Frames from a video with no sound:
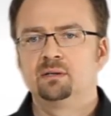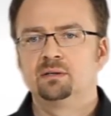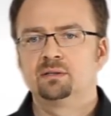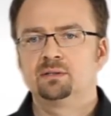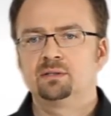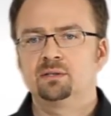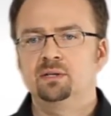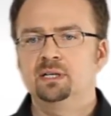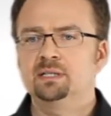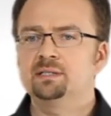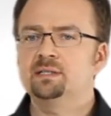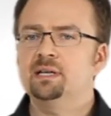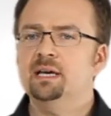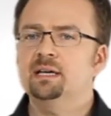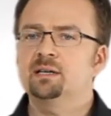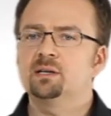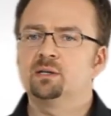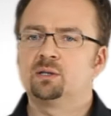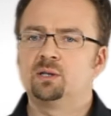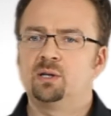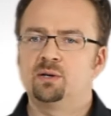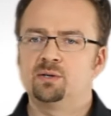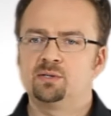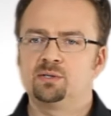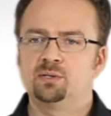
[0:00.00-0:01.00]
So let's take a
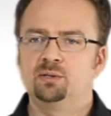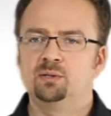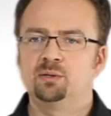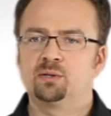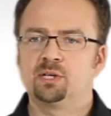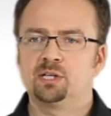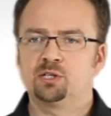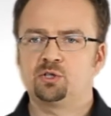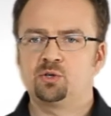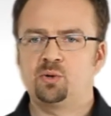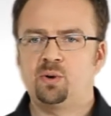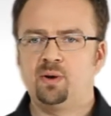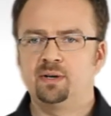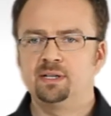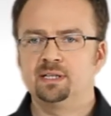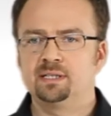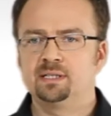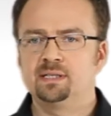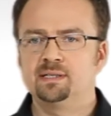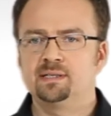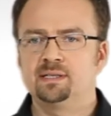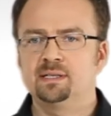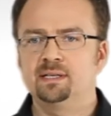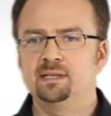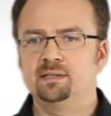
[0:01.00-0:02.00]
closer look at chronic
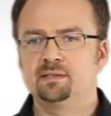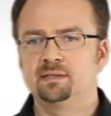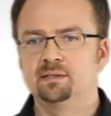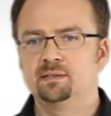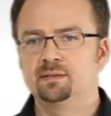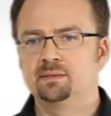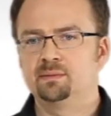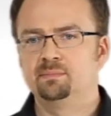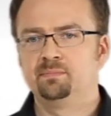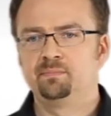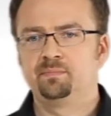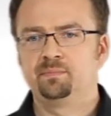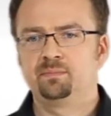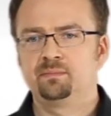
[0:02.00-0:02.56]
diseases